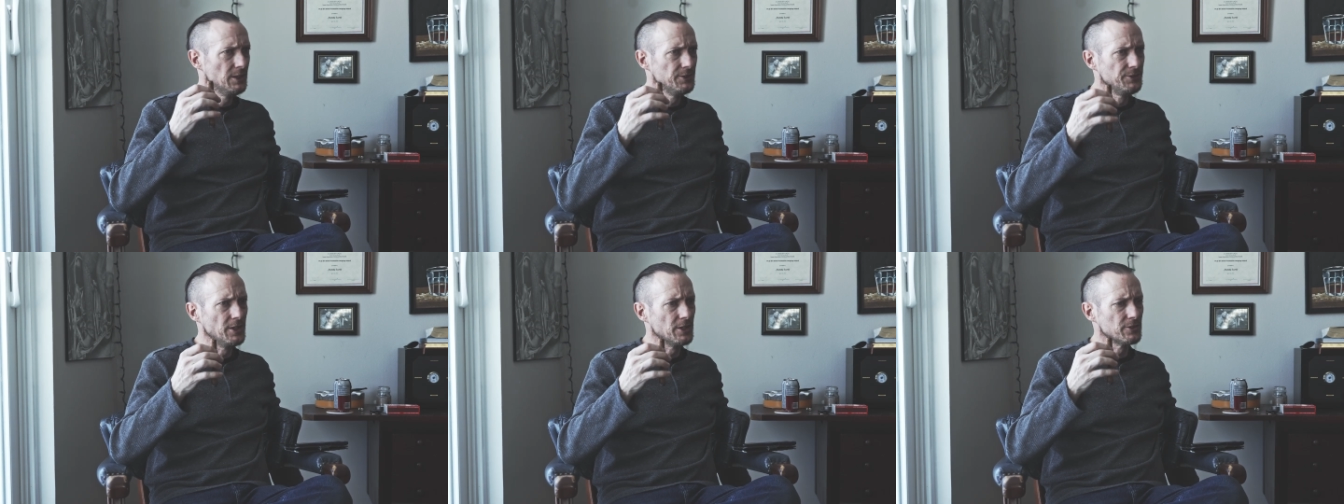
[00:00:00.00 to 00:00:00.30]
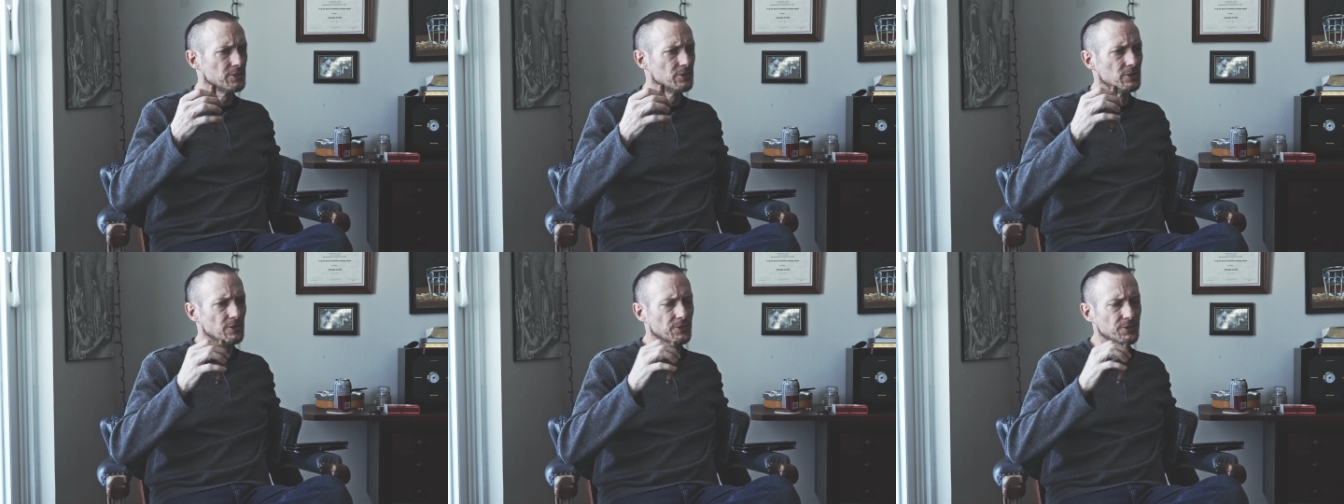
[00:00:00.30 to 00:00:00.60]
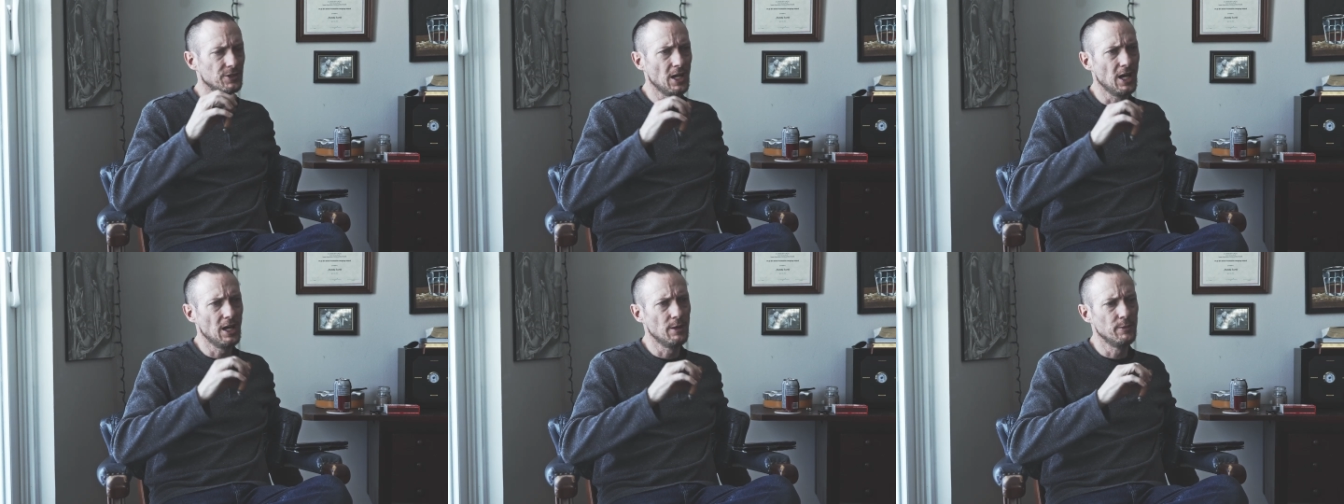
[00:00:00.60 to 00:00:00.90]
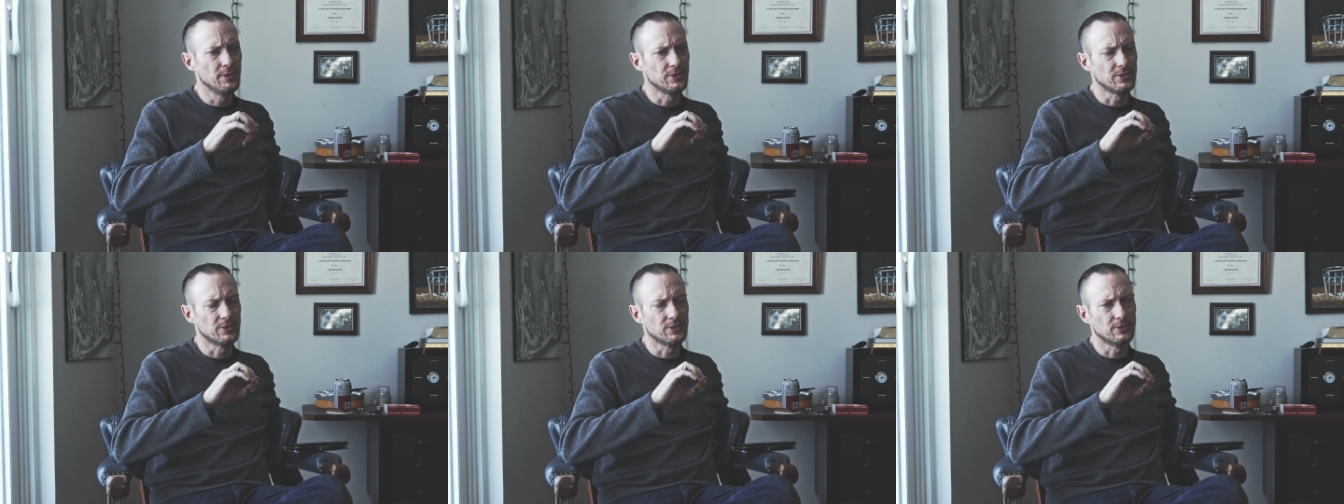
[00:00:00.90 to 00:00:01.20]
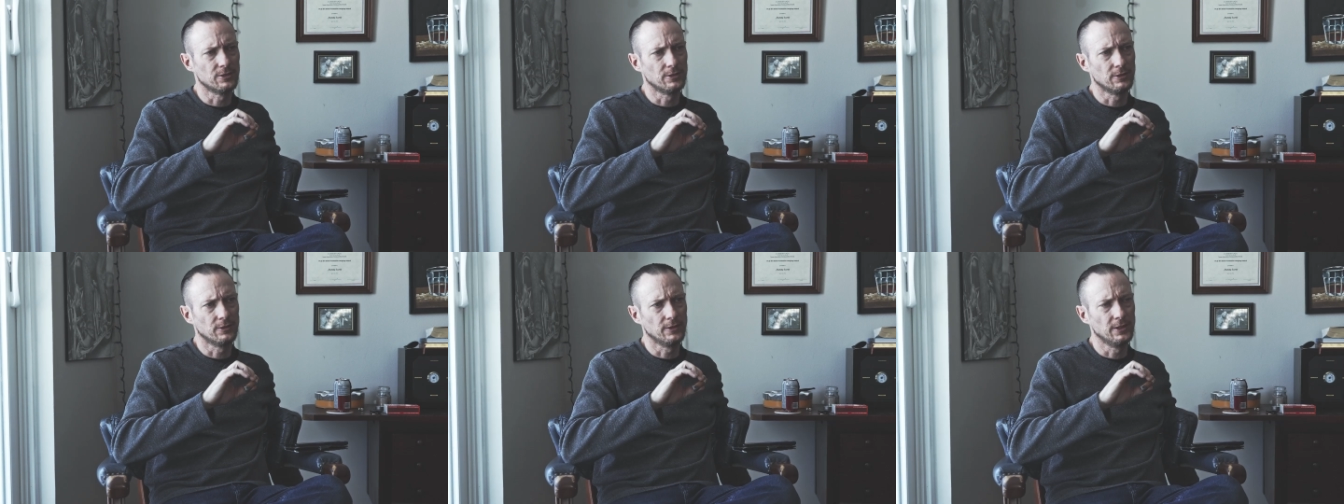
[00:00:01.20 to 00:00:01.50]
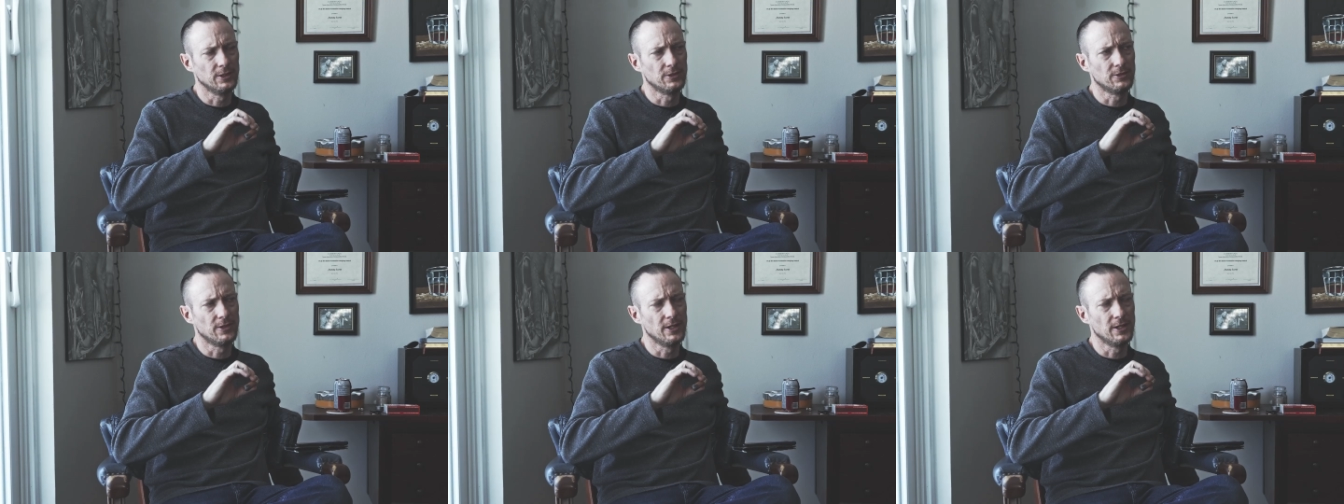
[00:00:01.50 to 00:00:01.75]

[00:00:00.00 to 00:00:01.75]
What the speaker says: dozens of times. It's